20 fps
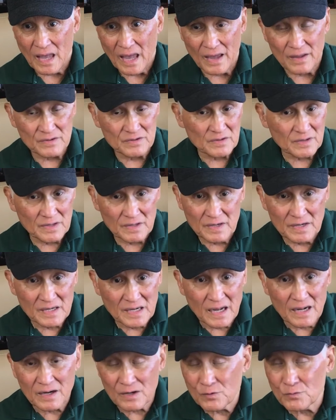and any
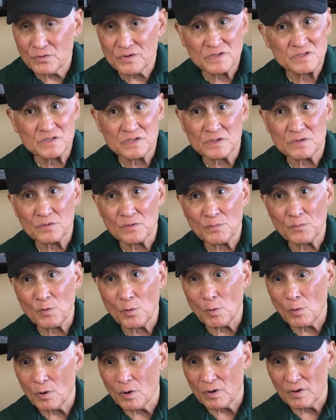kind of criticism,
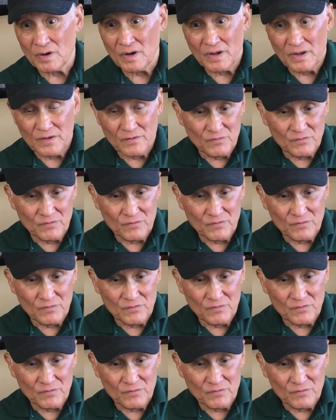or